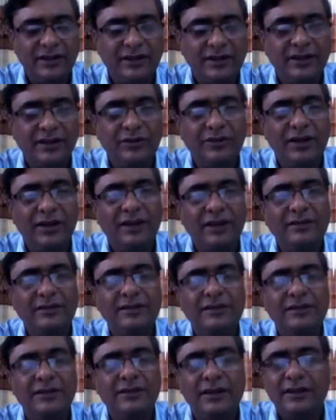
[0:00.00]
Now,
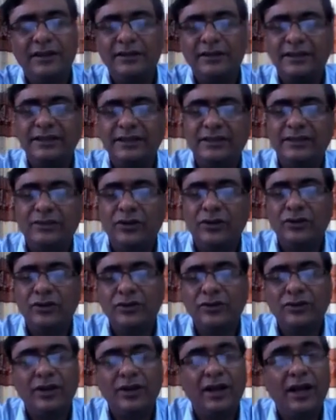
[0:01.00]
this is
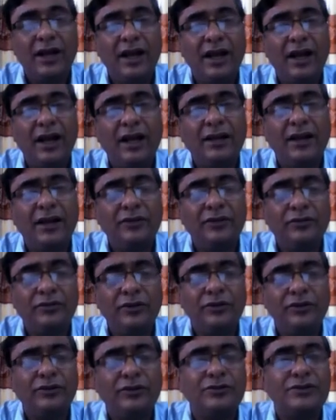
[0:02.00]
I
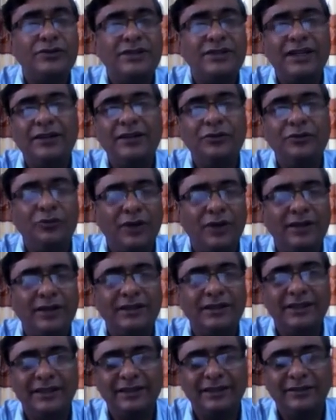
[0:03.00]
forgot to tell you
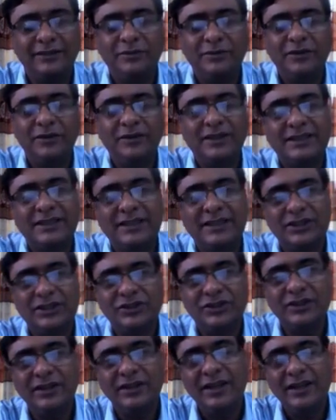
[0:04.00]
one thing in the previous
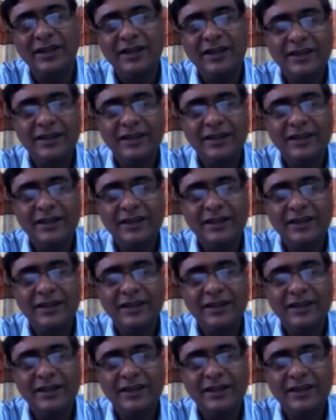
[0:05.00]
section,